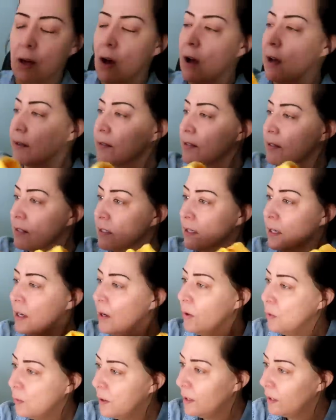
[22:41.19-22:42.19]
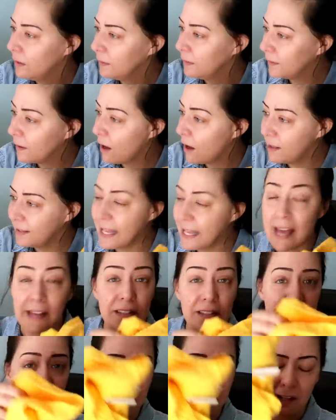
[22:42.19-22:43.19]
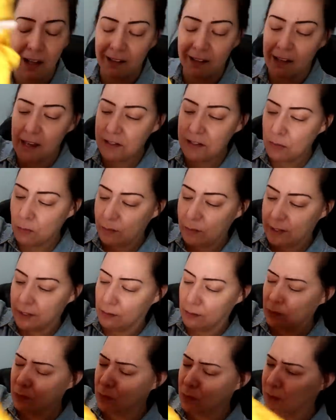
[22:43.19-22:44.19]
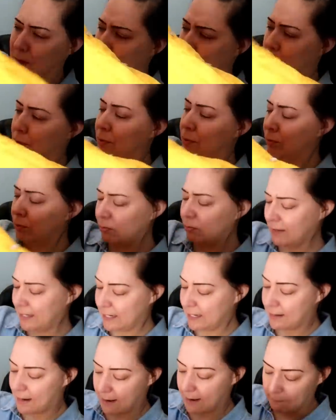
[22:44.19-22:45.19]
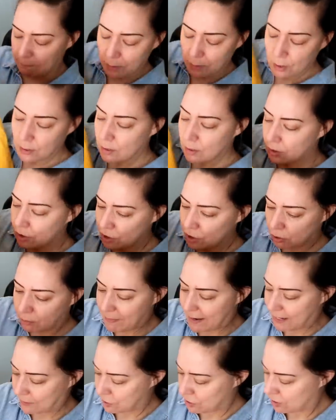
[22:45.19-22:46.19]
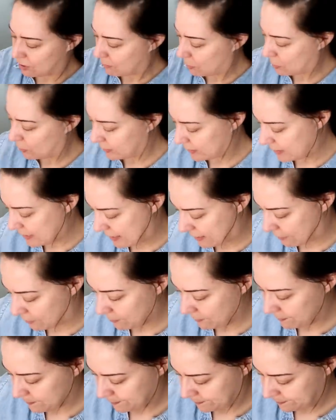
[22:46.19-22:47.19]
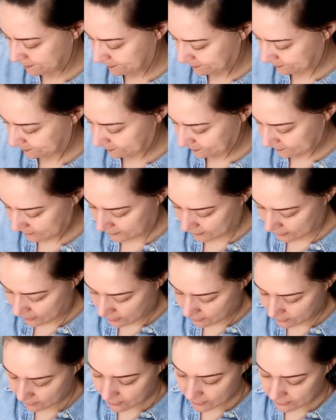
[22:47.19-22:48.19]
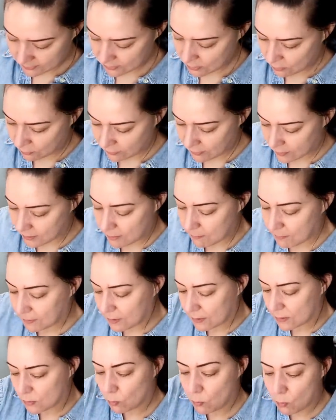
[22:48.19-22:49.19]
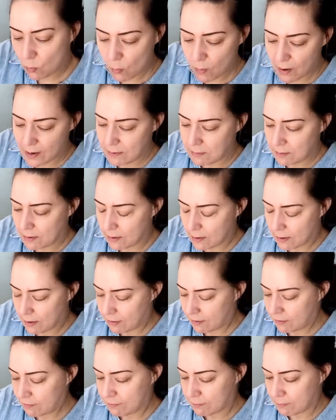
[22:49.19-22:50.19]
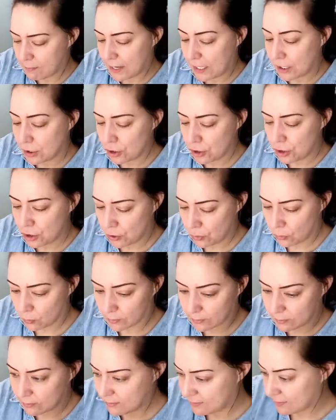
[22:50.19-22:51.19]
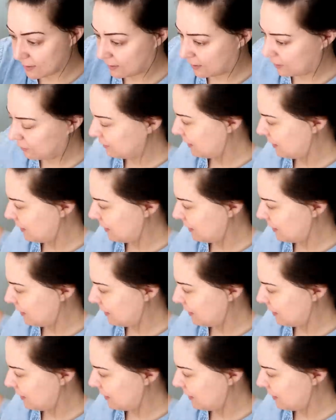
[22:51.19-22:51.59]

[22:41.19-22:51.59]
lost. Well, Colette, Colette will, oh, what a pretty name. She'll match the board now. That's so funny, because one of my shorts, and I